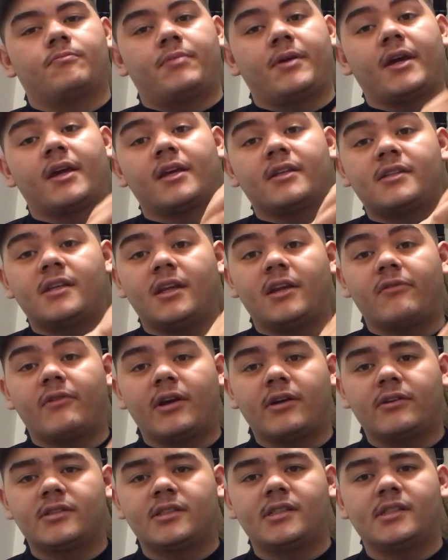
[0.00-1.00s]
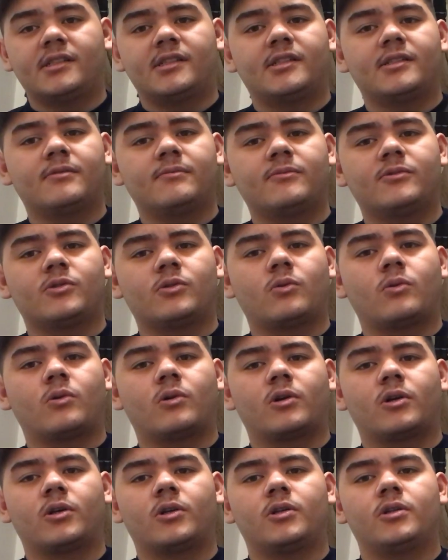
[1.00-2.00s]
Picatinny rail systems
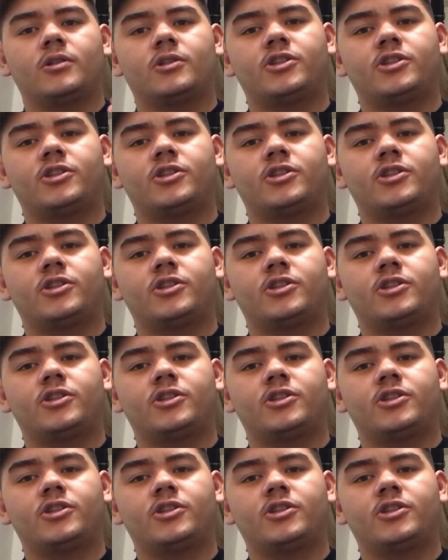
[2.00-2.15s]
or